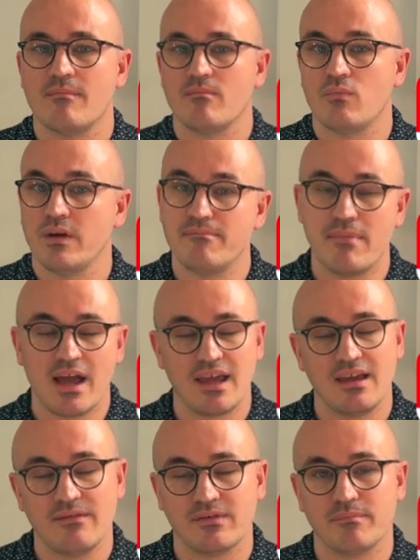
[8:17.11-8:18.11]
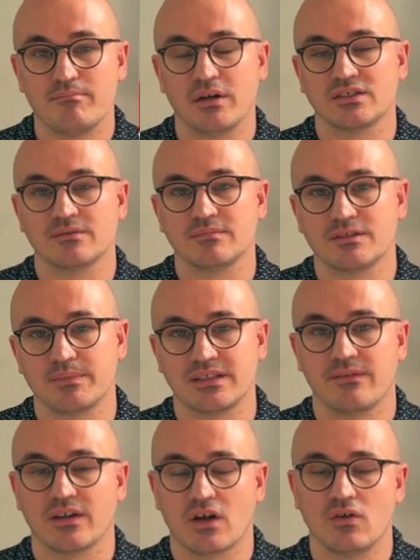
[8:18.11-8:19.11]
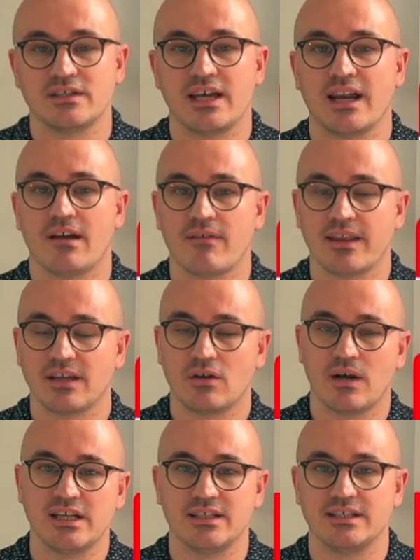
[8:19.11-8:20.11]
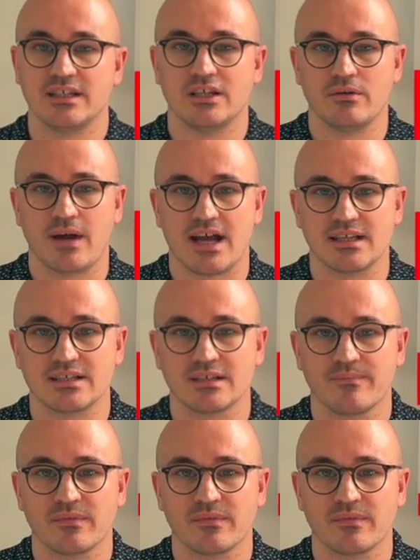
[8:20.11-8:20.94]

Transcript: We may even put some specific content around the questions that you ask.